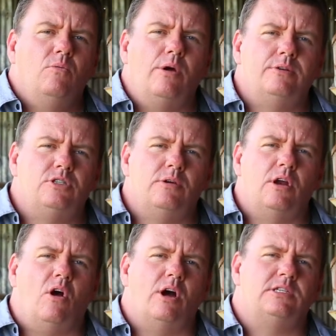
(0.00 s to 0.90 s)
we were shooting
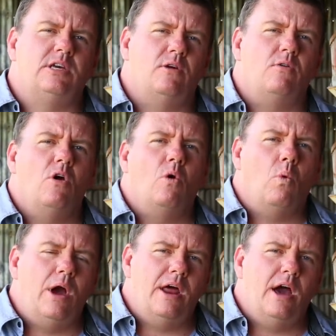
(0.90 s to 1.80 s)
at ISO
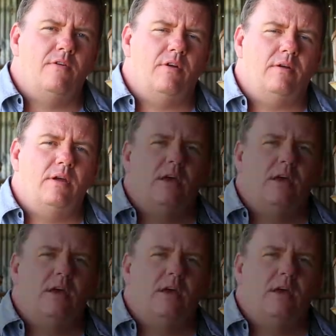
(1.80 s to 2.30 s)
100.